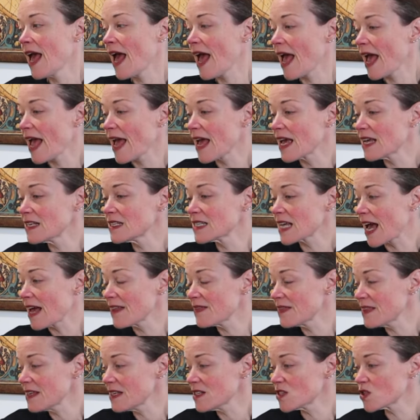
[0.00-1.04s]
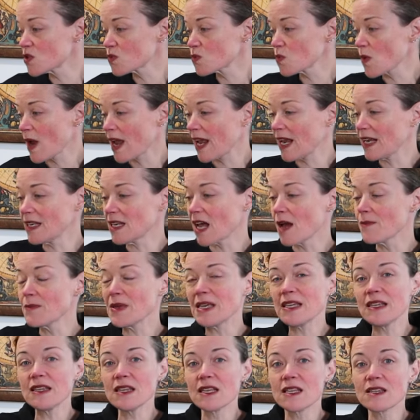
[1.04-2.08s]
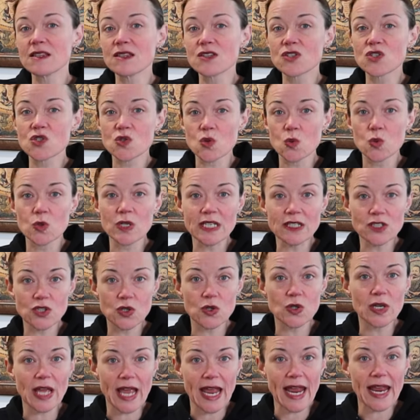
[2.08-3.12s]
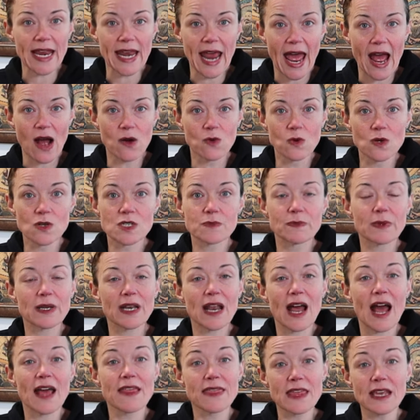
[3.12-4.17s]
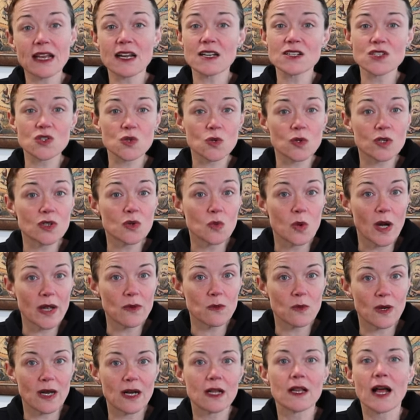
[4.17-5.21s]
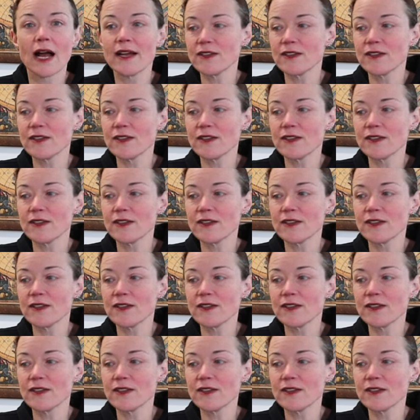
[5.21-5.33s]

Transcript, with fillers: And at this rate, I mean, the sorting took eight hours, but I think I sorted quite well.